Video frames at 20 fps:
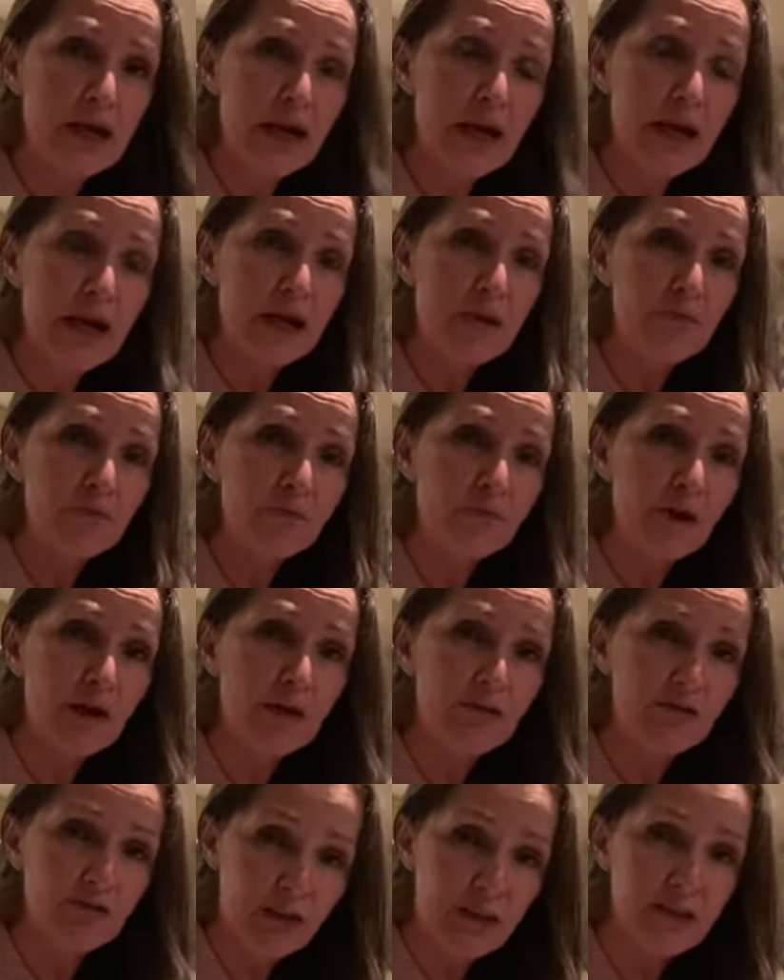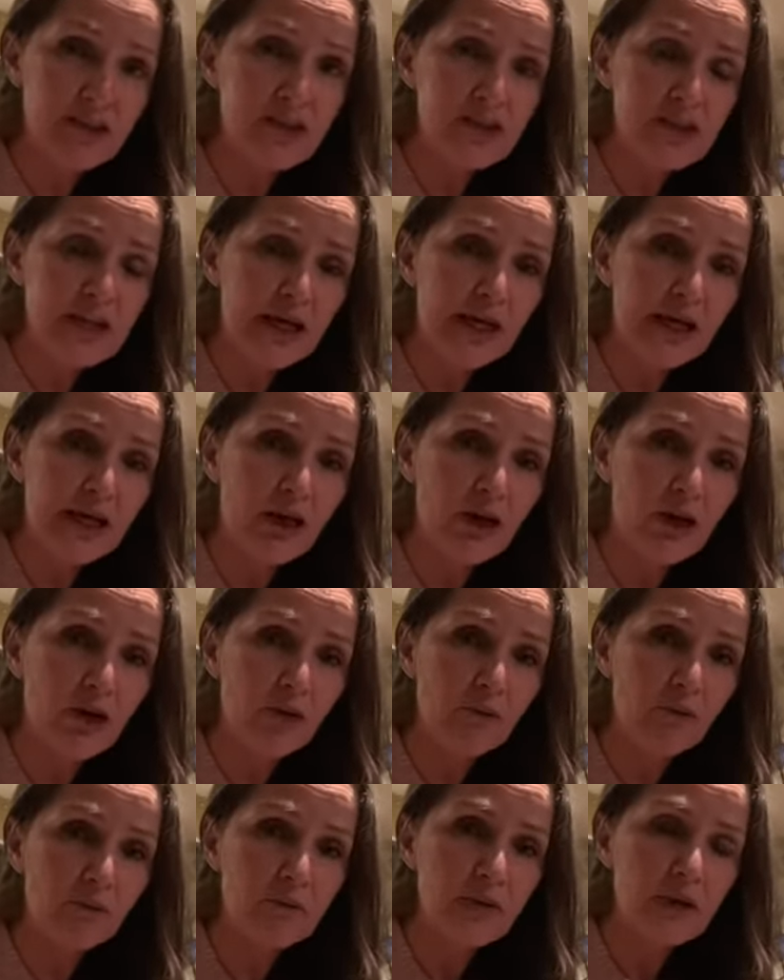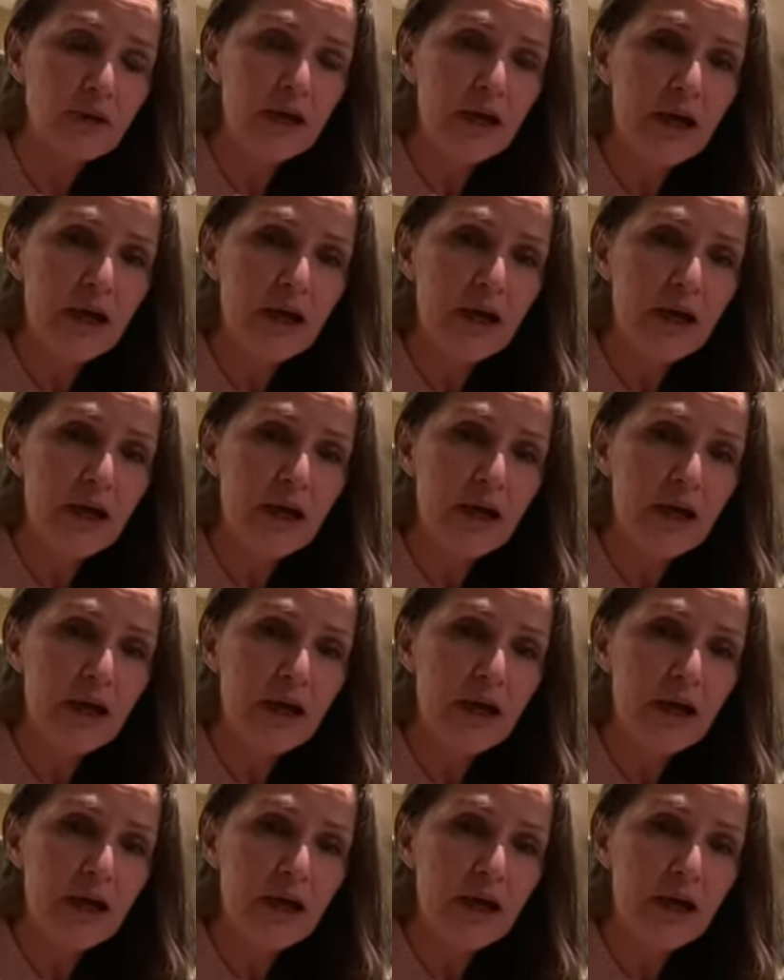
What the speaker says: a feed to take home.